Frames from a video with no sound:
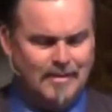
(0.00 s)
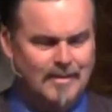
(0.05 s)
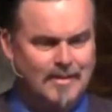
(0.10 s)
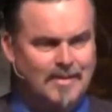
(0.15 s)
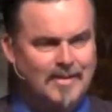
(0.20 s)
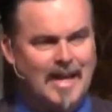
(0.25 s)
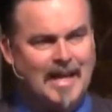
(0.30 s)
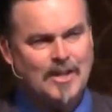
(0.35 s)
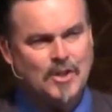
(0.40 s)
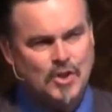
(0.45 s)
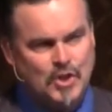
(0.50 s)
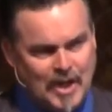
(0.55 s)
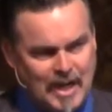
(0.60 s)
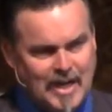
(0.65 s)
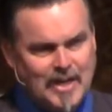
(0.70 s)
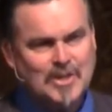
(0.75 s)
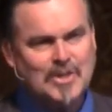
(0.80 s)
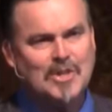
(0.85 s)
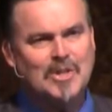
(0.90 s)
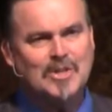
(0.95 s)
that
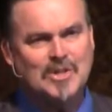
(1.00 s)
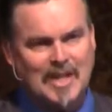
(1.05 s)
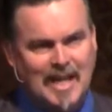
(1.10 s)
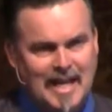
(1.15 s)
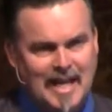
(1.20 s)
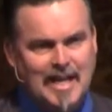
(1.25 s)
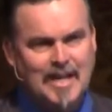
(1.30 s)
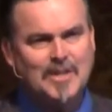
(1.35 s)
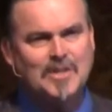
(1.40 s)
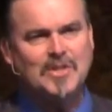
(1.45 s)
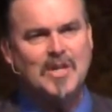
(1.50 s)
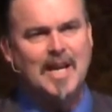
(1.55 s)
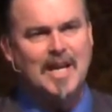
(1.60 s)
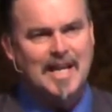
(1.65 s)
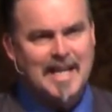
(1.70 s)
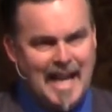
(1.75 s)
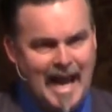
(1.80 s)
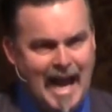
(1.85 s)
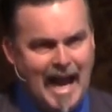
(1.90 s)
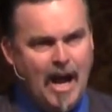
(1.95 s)
Jesus is
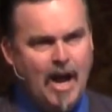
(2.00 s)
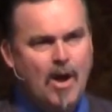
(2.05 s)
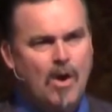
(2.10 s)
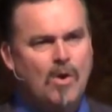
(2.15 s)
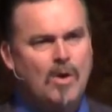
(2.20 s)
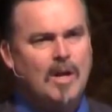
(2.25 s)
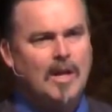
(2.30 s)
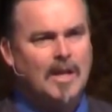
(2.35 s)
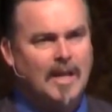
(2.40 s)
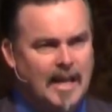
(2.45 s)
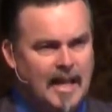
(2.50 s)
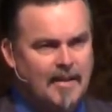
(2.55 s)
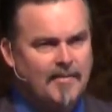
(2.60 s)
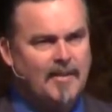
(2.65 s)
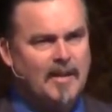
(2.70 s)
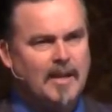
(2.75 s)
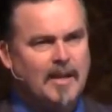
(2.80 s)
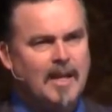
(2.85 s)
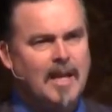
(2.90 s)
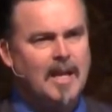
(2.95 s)
now
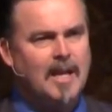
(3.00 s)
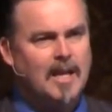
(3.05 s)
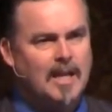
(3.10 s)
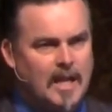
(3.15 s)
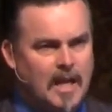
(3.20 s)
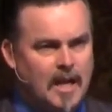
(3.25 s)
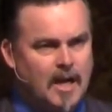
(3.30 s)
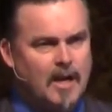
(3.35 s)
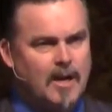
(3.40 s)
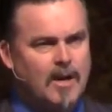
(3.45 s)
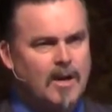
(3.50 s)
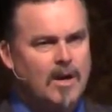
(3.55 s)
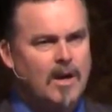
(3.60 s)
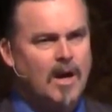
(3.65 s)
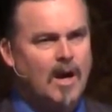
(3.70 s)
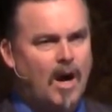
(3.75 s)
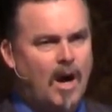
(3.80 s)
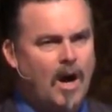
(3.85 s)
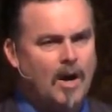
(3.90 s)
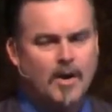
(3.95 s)
living here
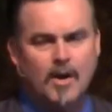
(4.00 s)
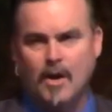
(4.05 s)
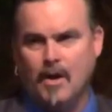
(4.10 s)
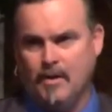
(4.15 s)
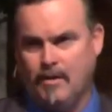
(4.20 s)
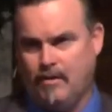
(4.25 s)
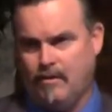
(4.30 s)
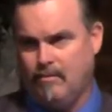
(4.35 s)
on earth.